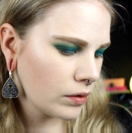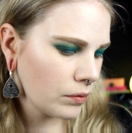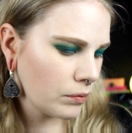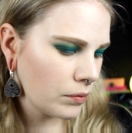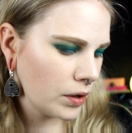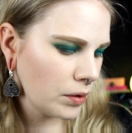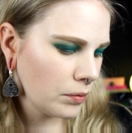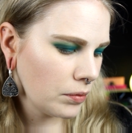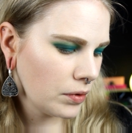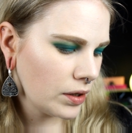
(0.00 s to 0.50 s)

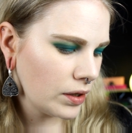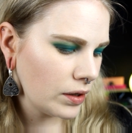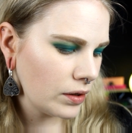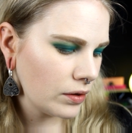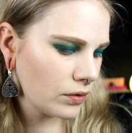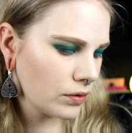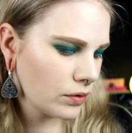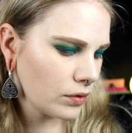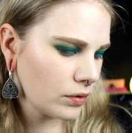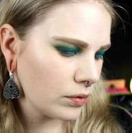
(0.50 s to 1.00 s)
maybe
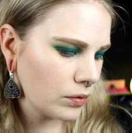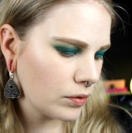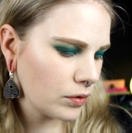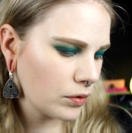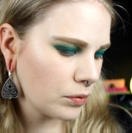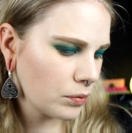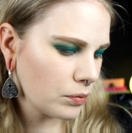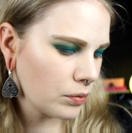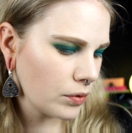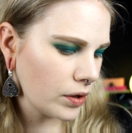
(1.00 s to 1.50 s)
need to
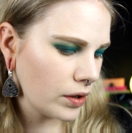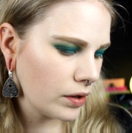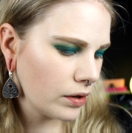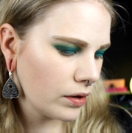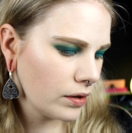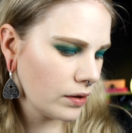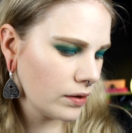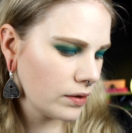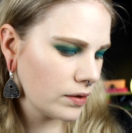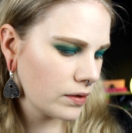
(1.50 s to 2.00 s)
spray
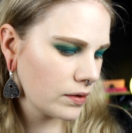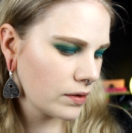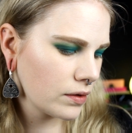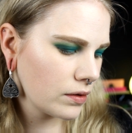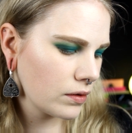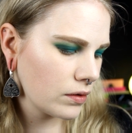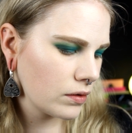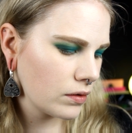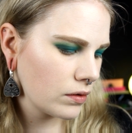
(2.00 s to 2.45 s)
this